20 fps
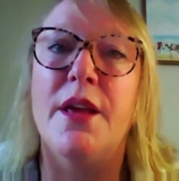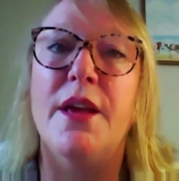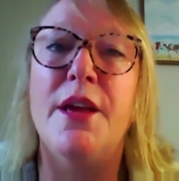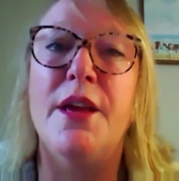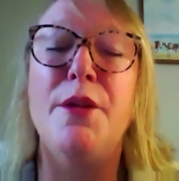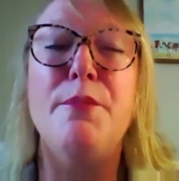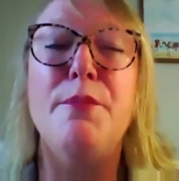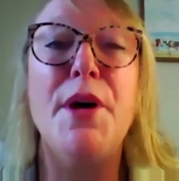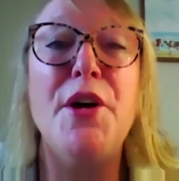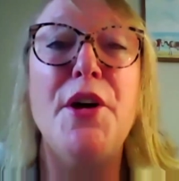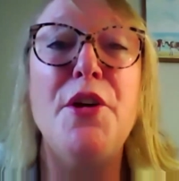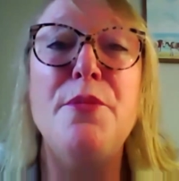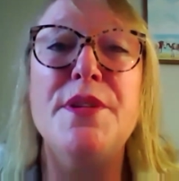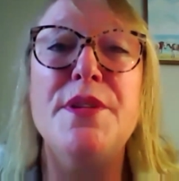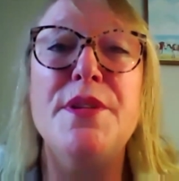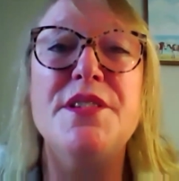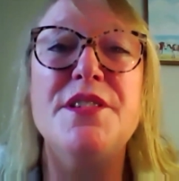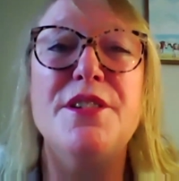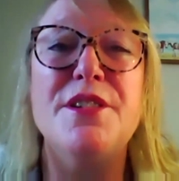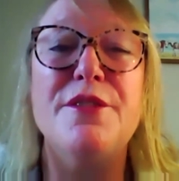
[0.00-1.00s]
In
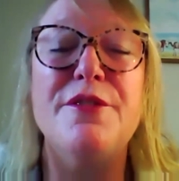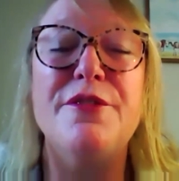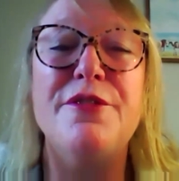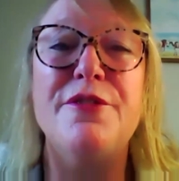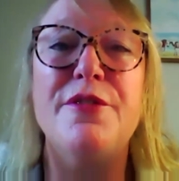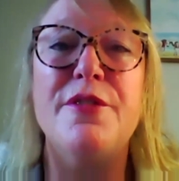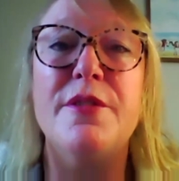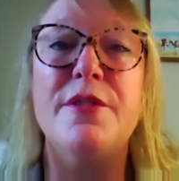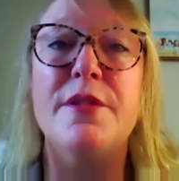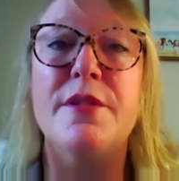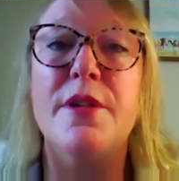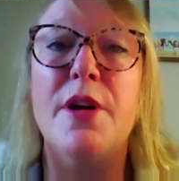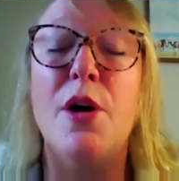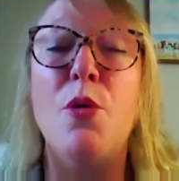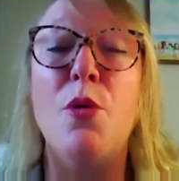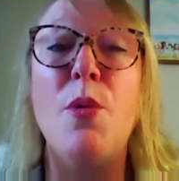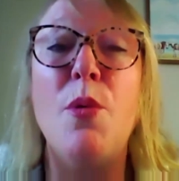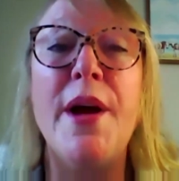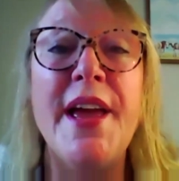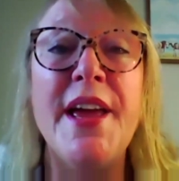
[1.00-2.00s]
moments of
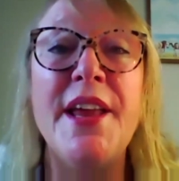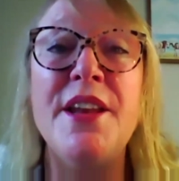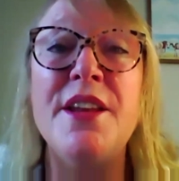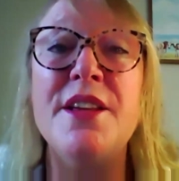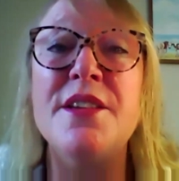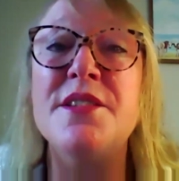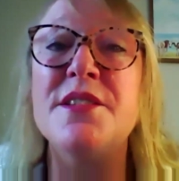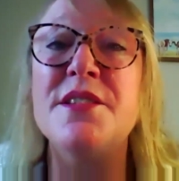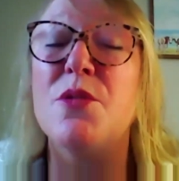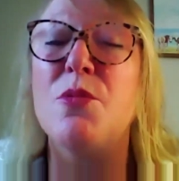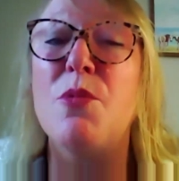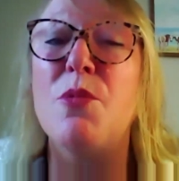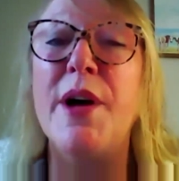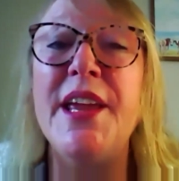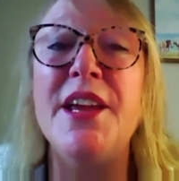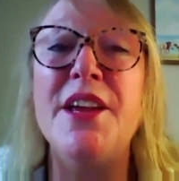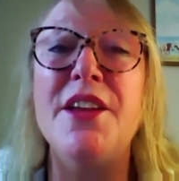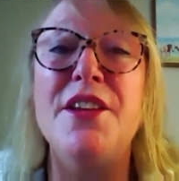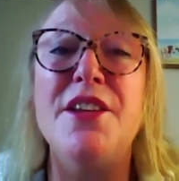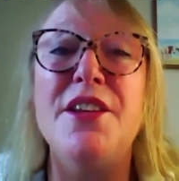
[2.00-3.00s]
awareness,
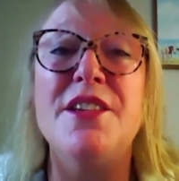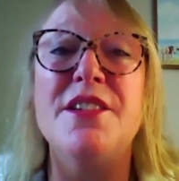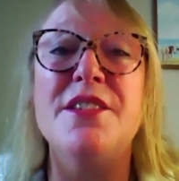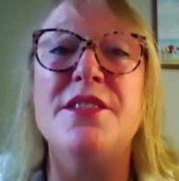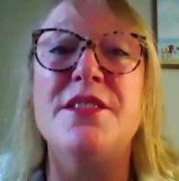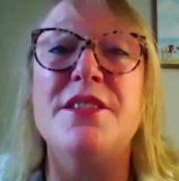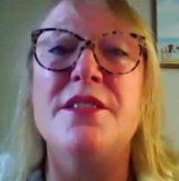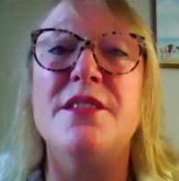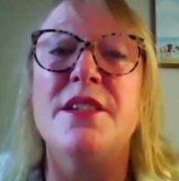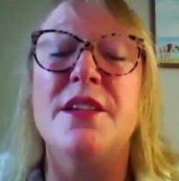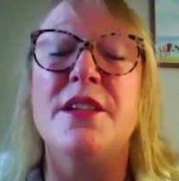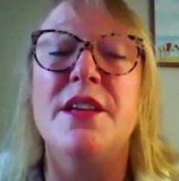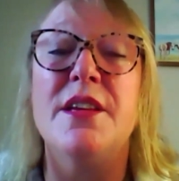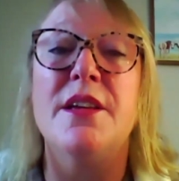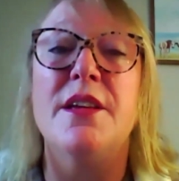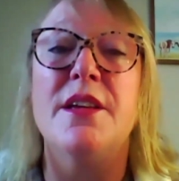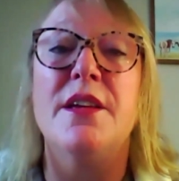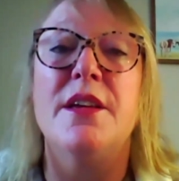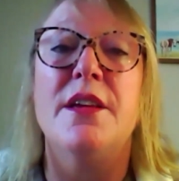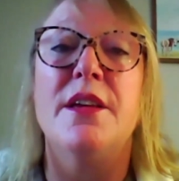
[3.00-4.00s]
awakeness,
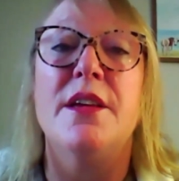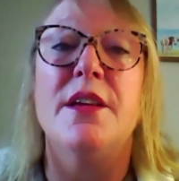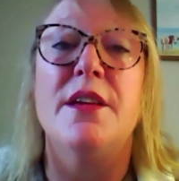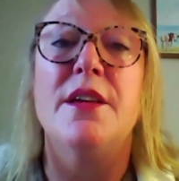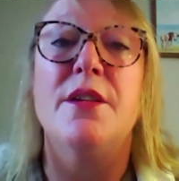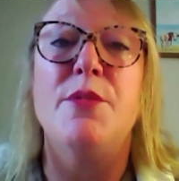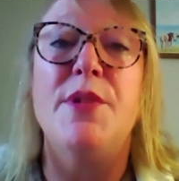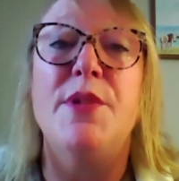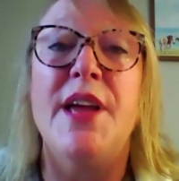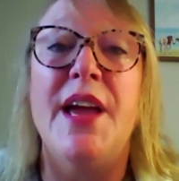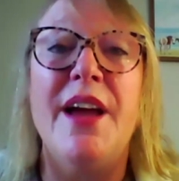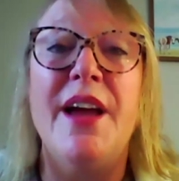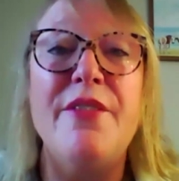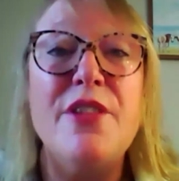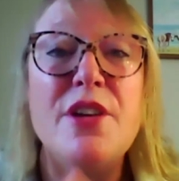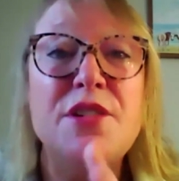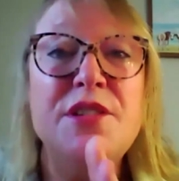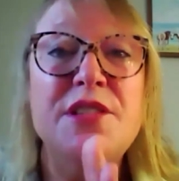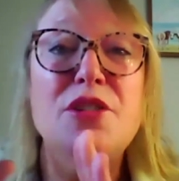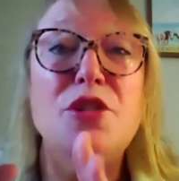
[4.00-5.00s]
we have
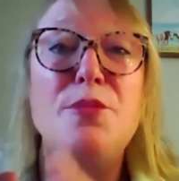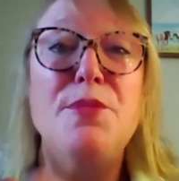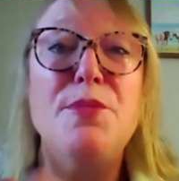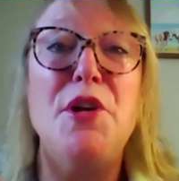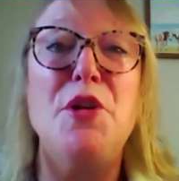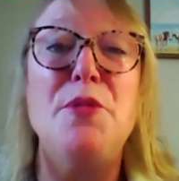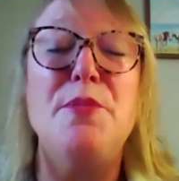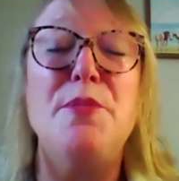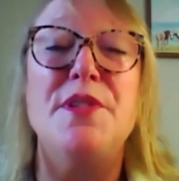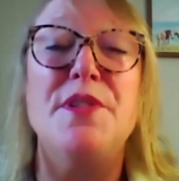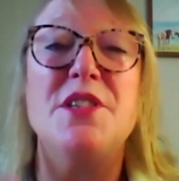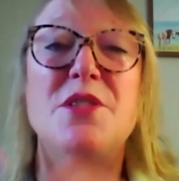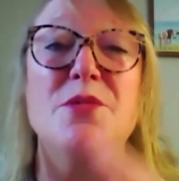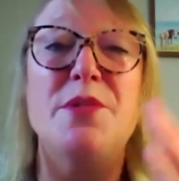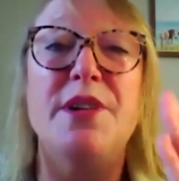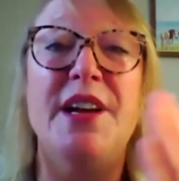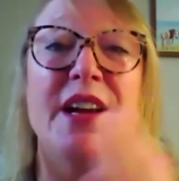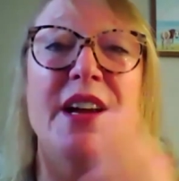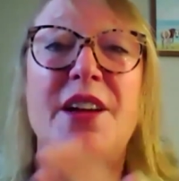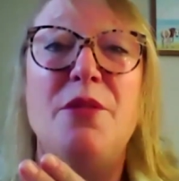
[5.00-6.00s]
those little moments
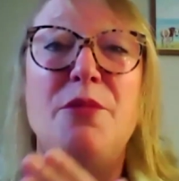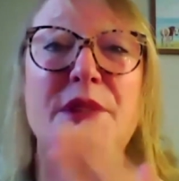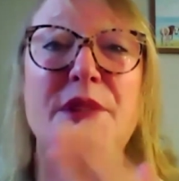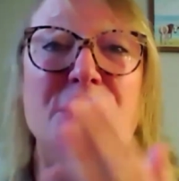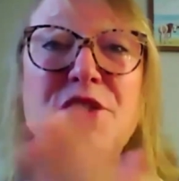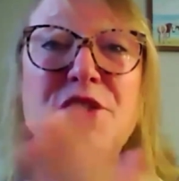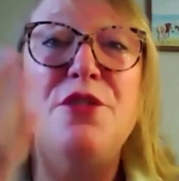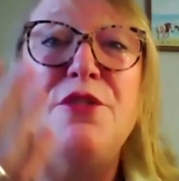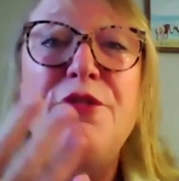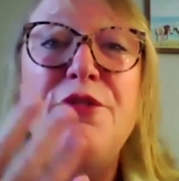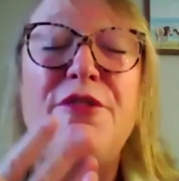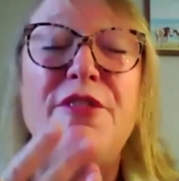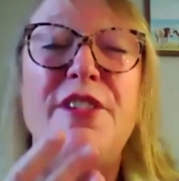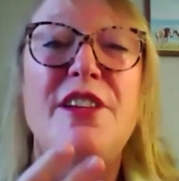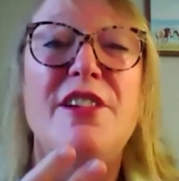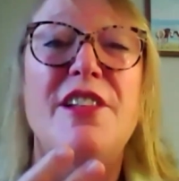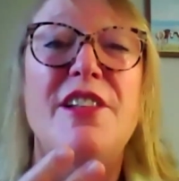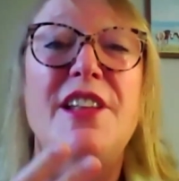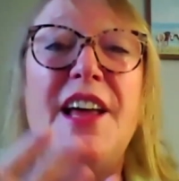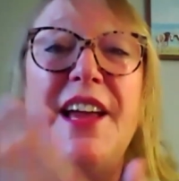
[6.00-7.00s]
where we do
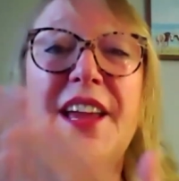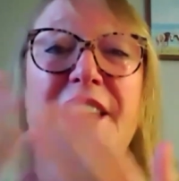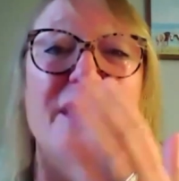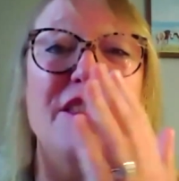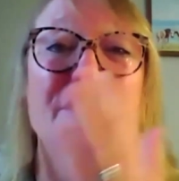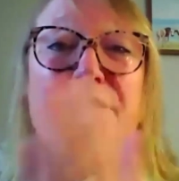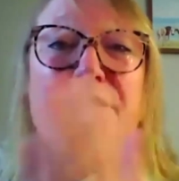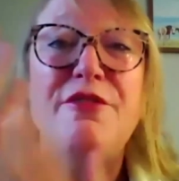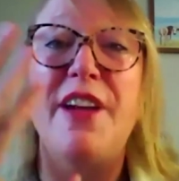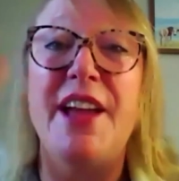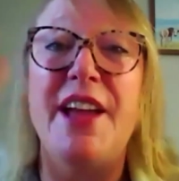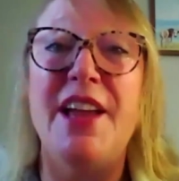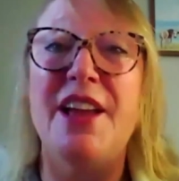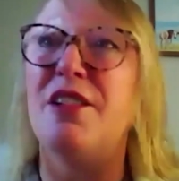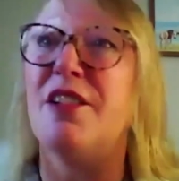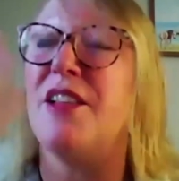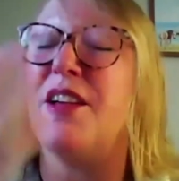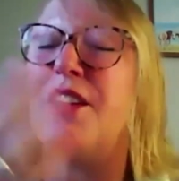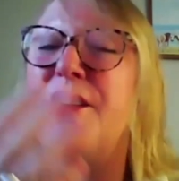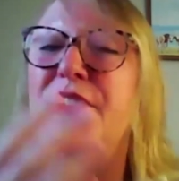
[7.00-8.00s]
feel like the
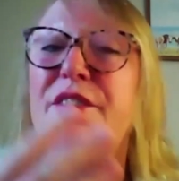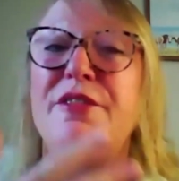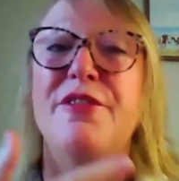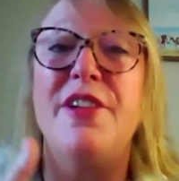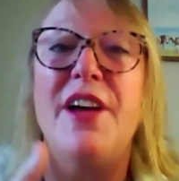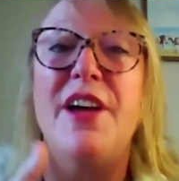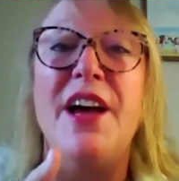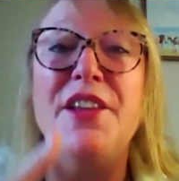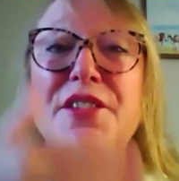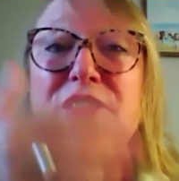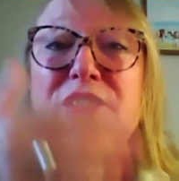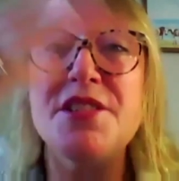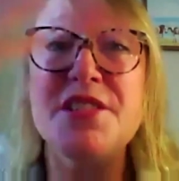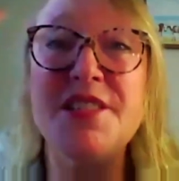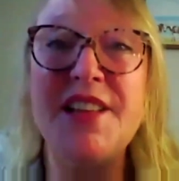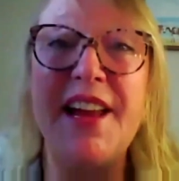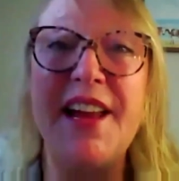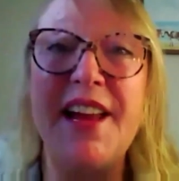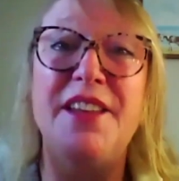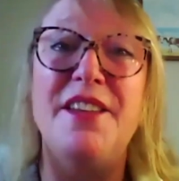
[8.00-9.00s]
veil of
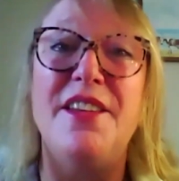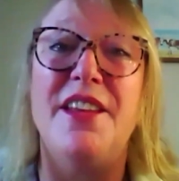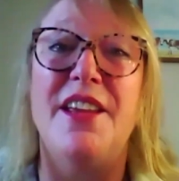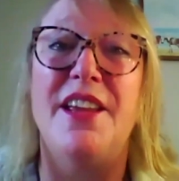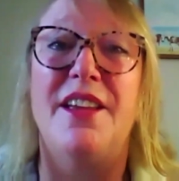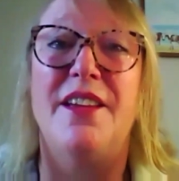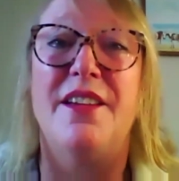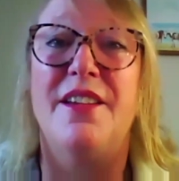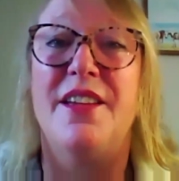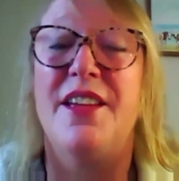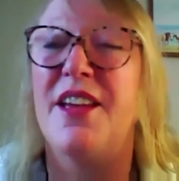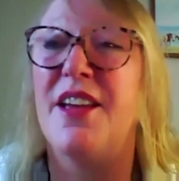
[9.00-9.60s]
understanding,